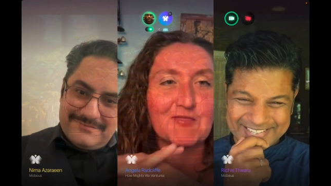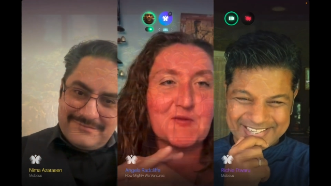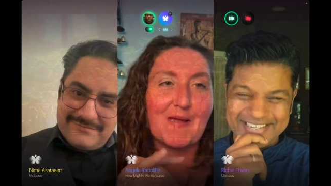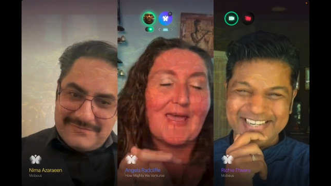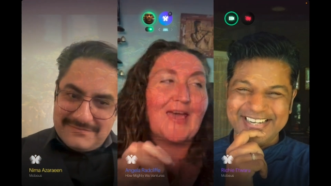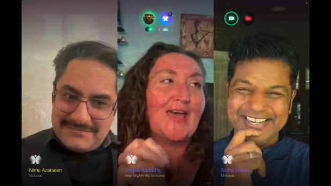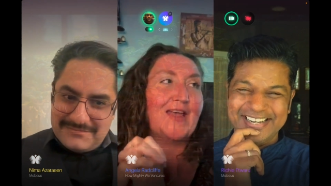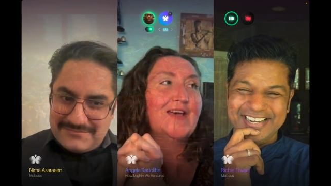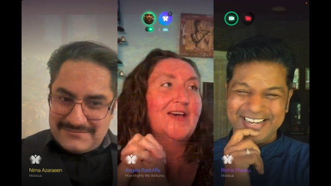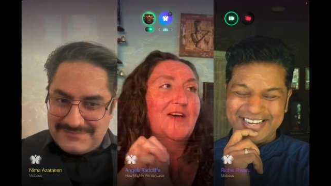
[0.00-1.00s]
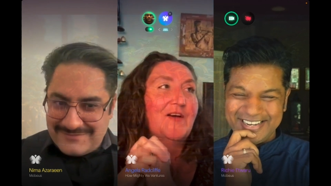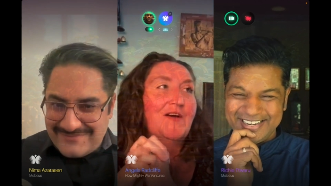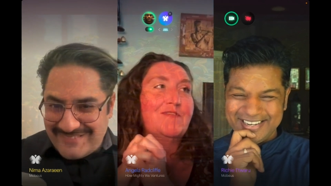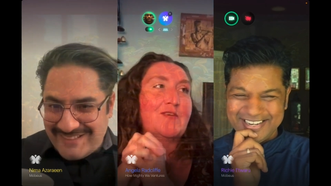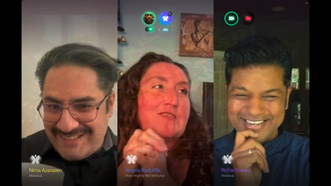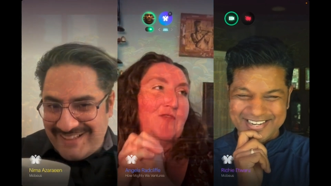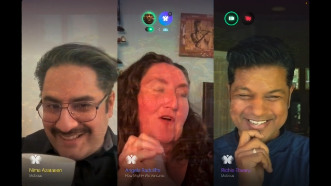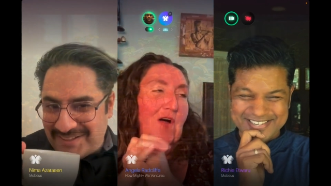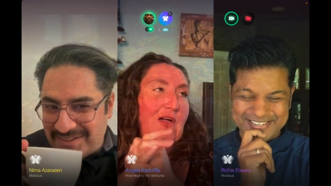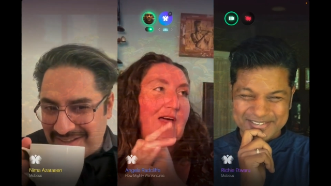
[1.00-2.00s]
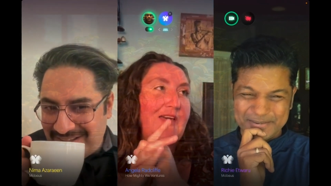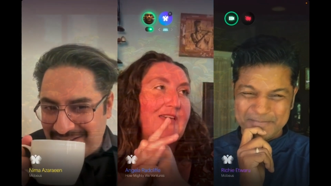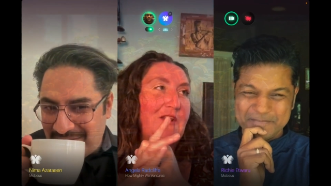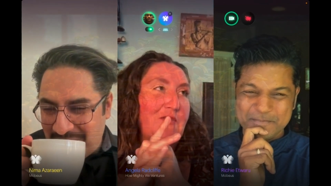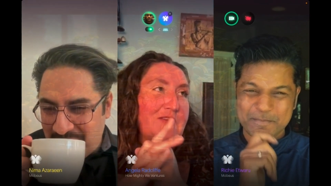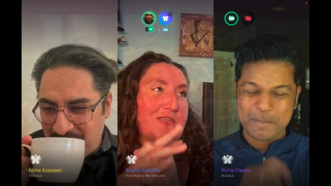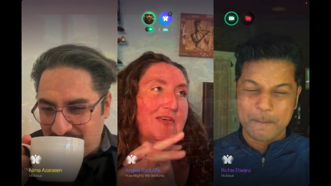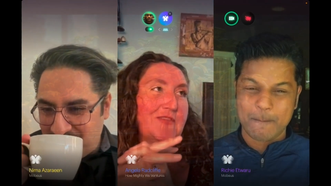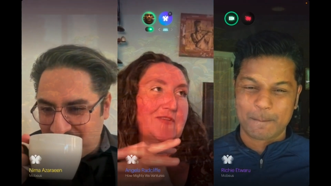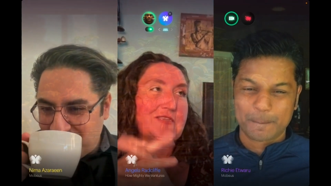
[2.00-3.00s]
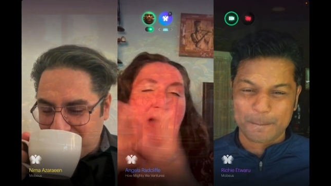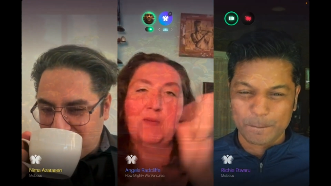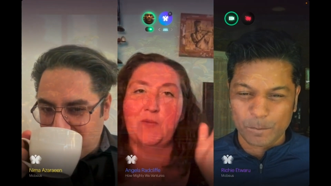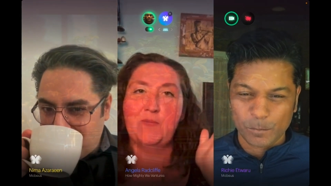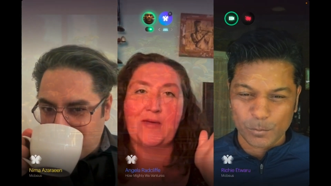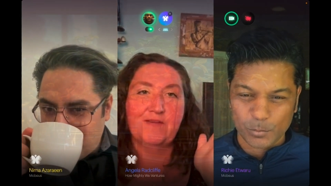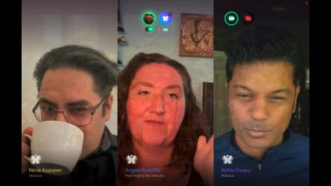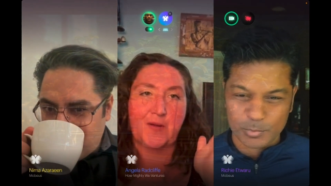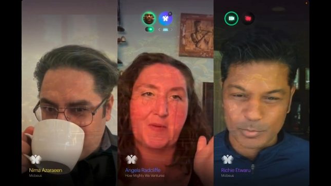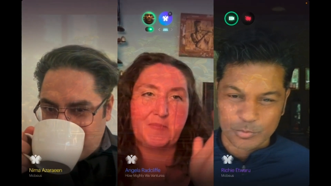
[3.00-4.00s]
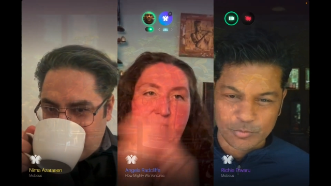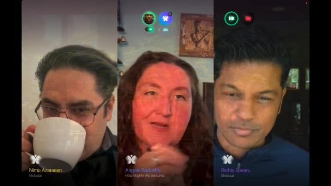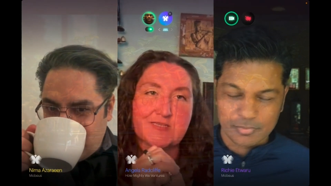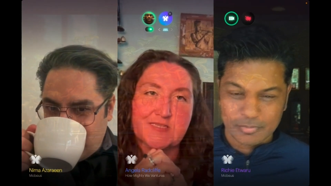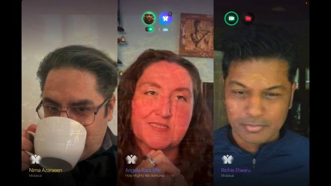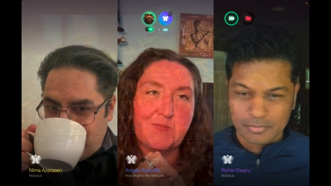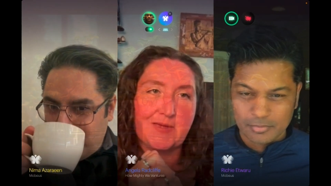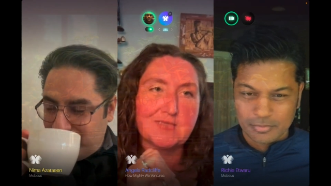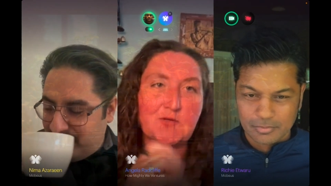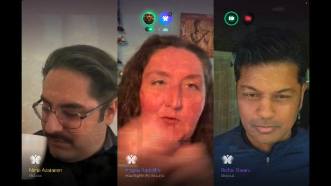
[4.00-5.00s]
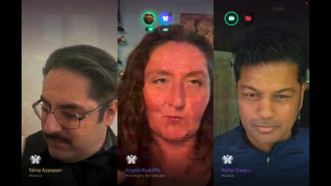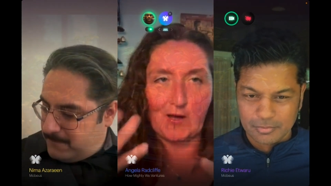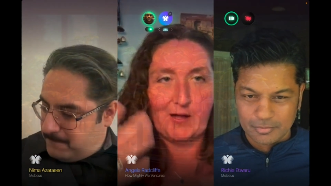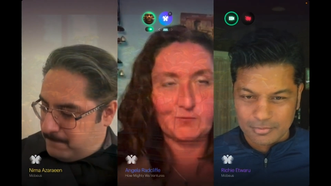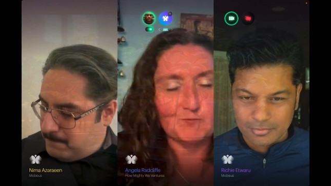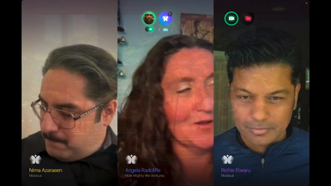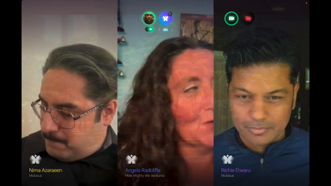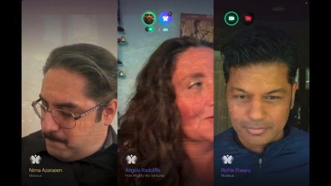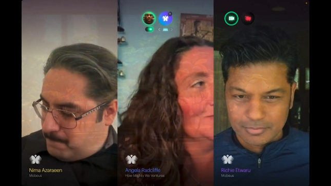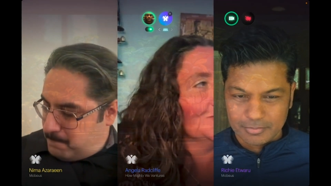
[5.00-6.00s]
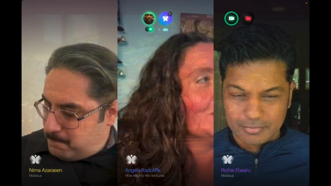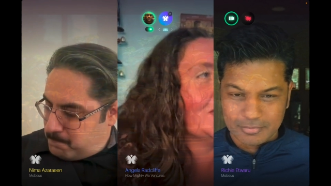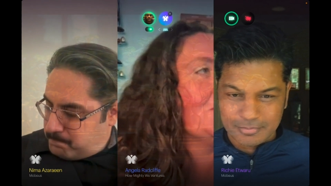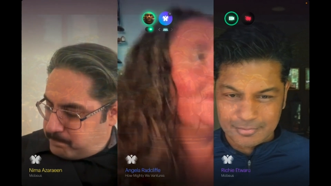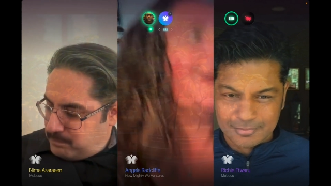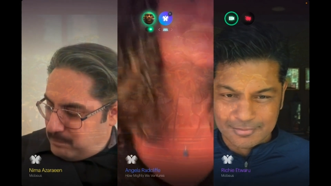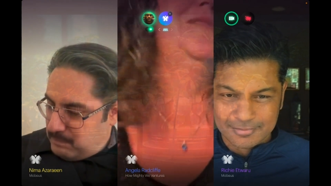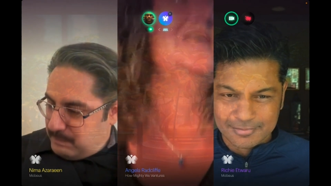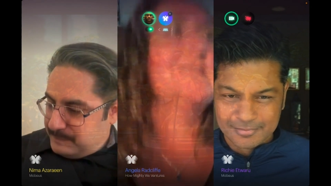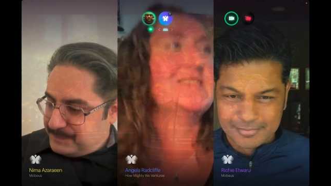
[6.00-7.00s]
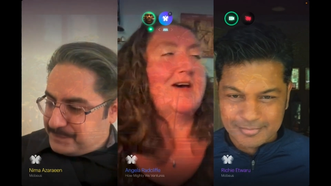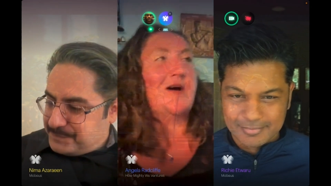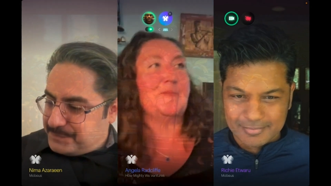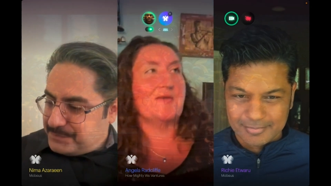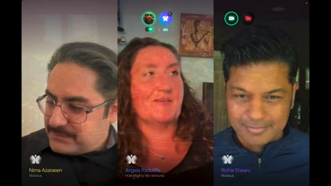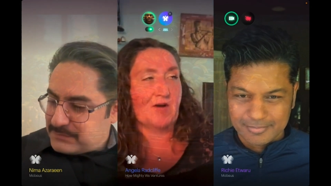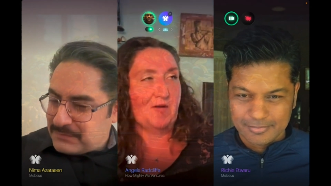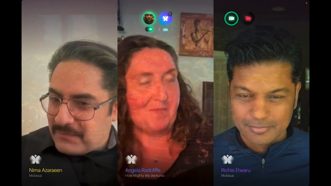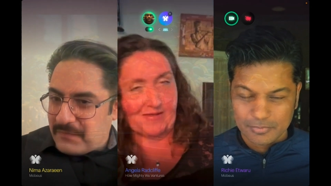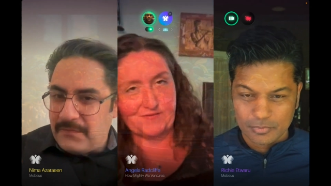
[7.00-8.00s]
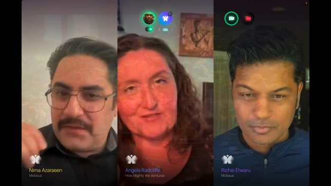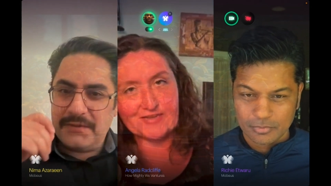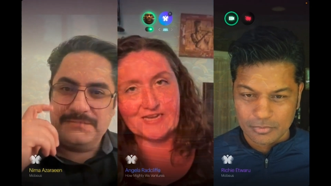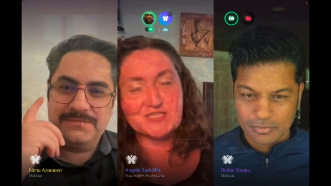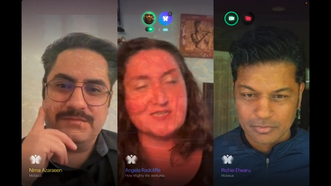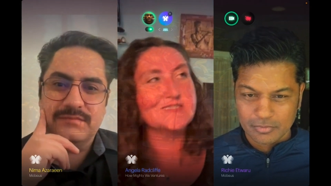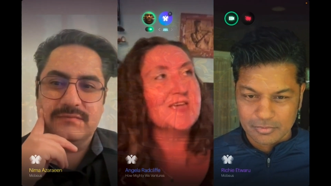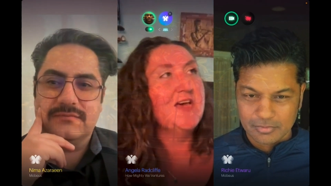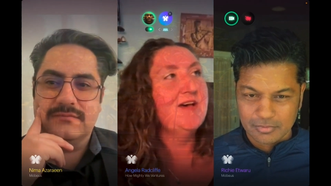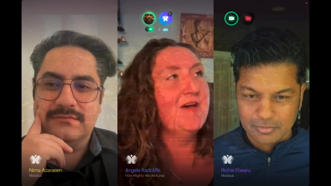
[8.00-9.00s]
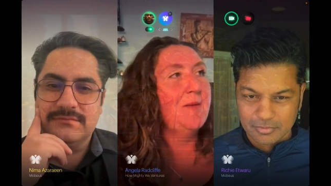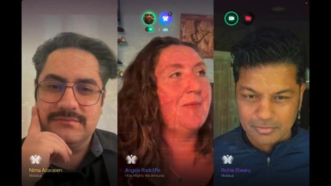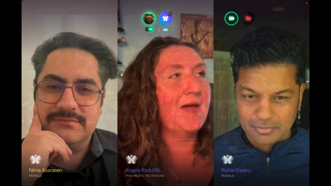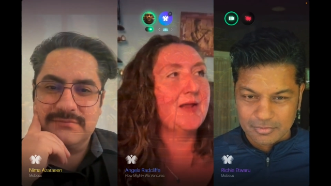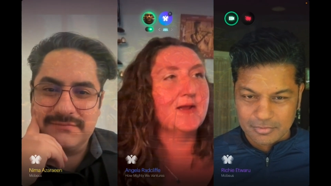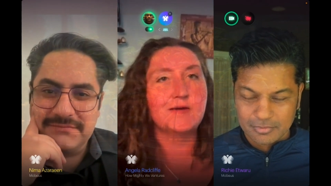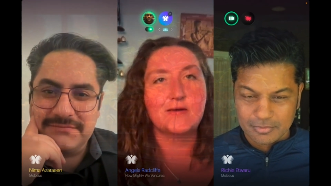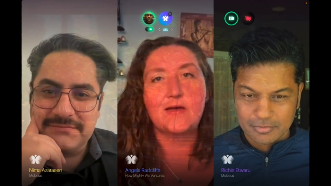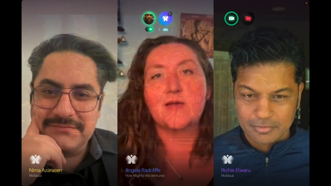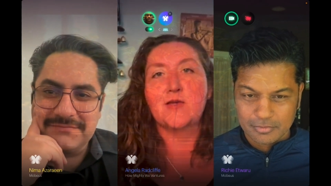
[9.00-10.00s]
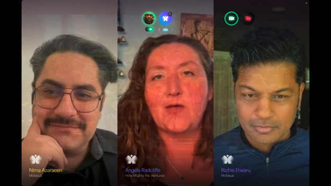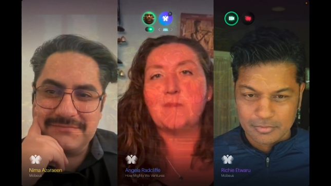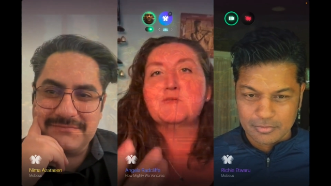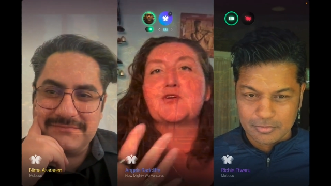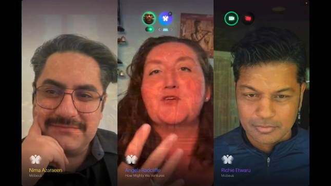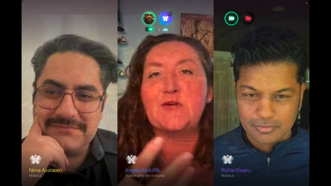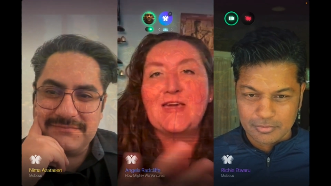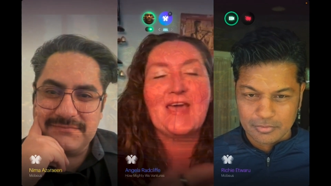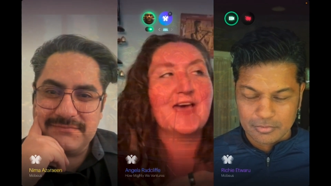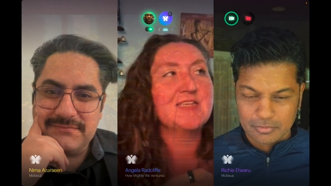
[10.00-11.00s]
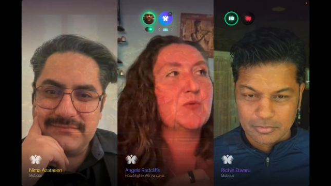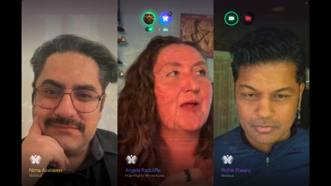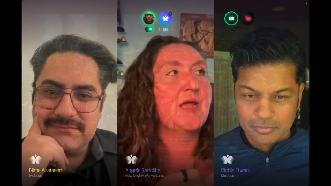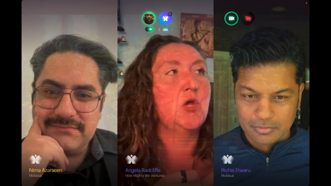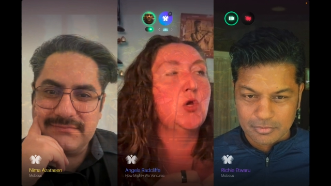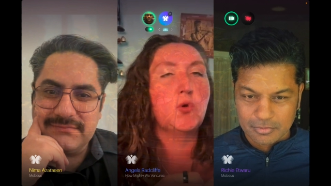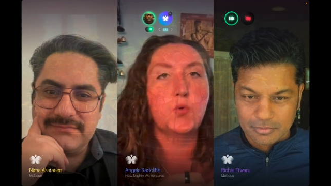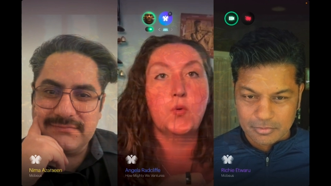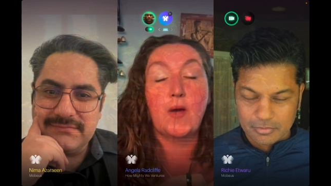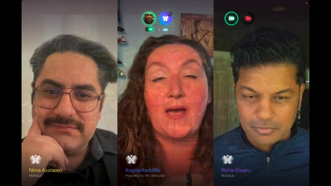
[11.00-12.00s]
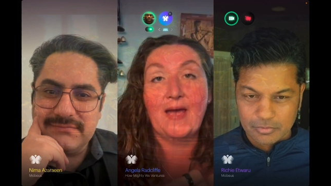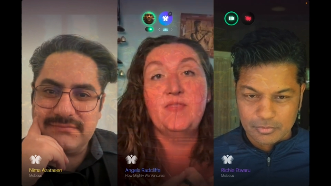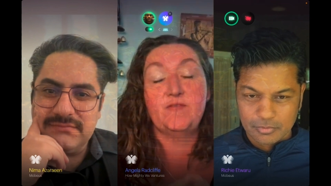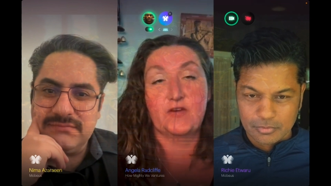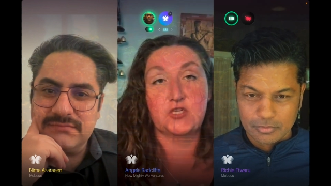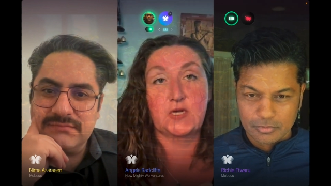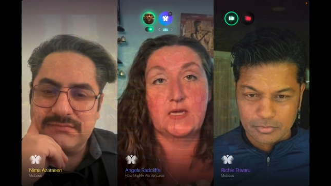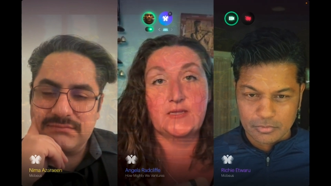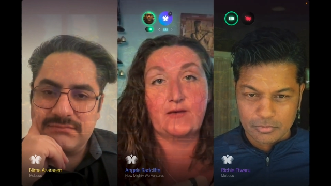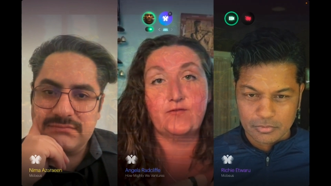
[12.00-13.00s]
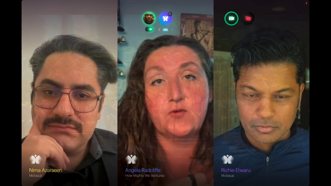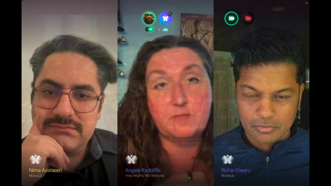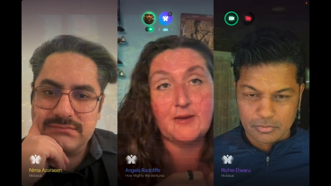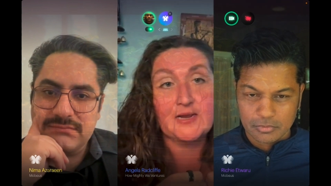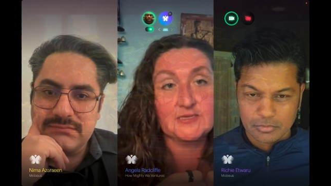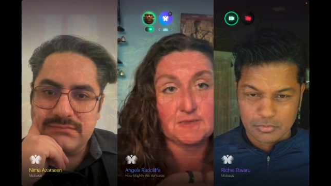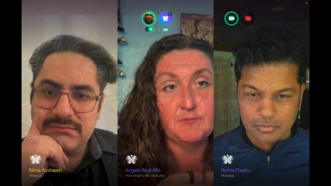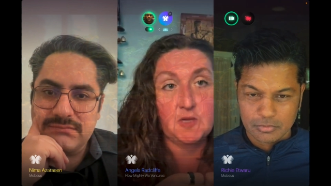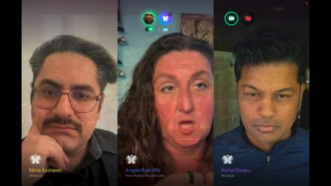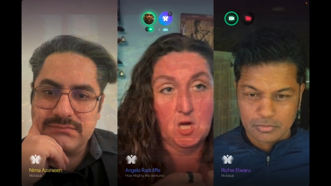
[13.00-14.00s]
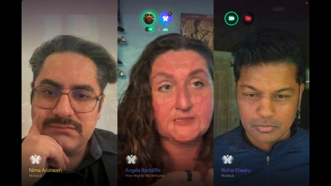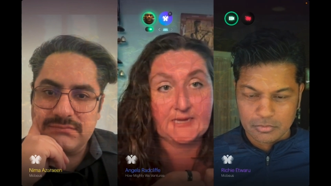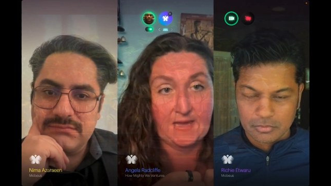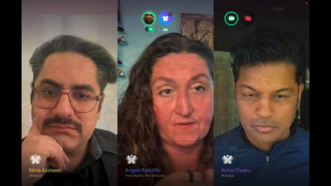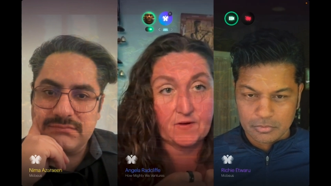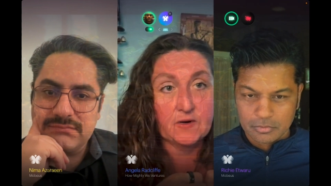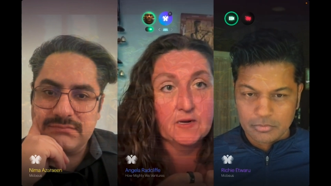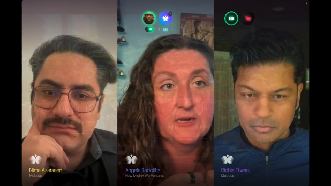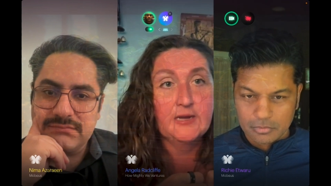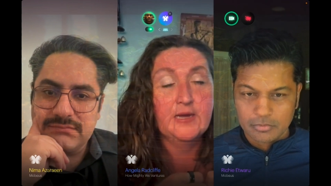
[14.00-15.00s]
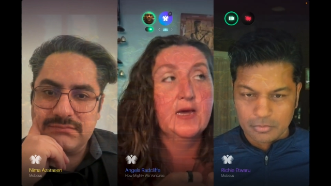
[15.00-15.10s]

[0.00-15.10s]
Speaker 1: running through my head. First of all, you know, there's a there's a couple big pharma players in the space who, I'll uh, you know, keep nameless, um, given all my affiliations, but uh, I'm sure you can guess, right? Who had the vision that food and medicine belong together,